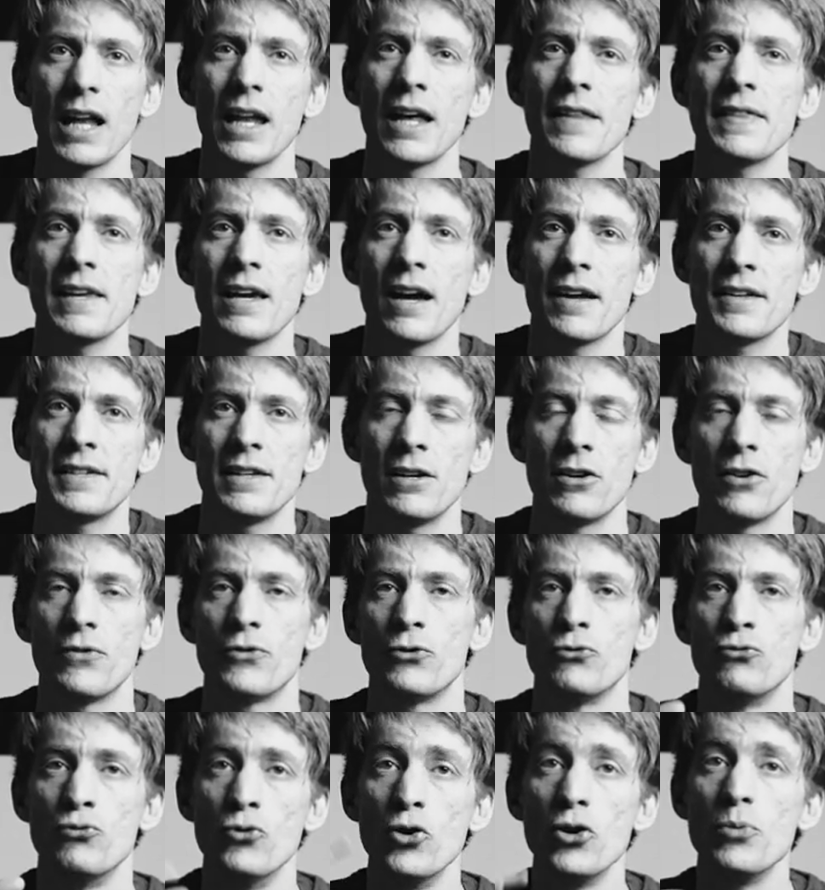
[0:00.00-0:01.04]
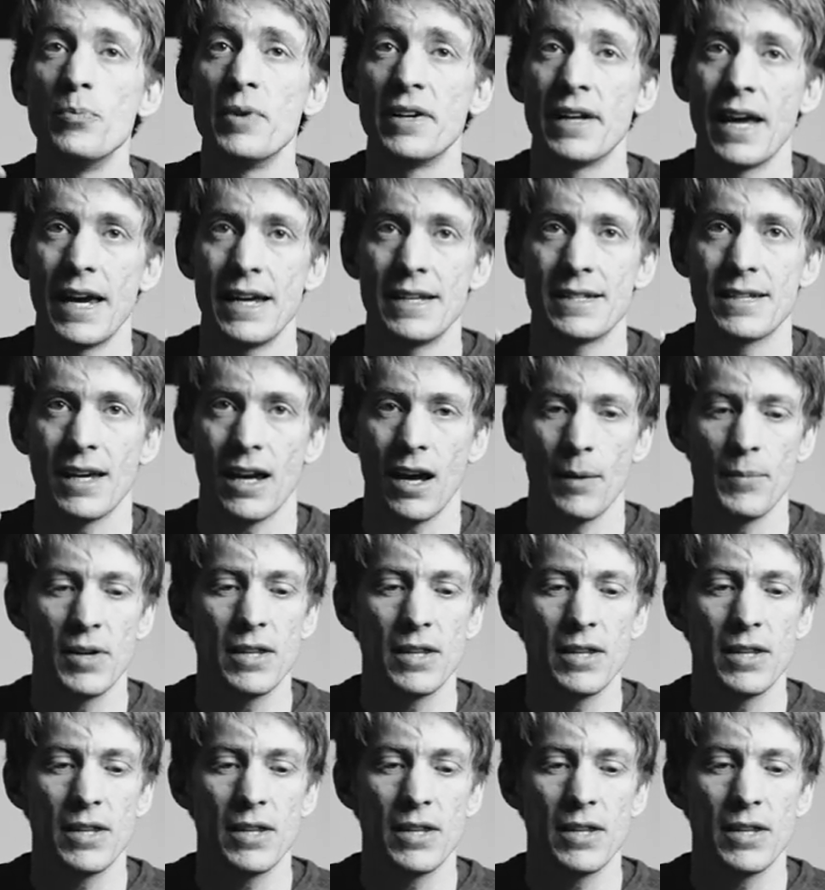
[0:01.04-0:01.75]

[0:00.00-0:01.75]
I like the idea of ruminating.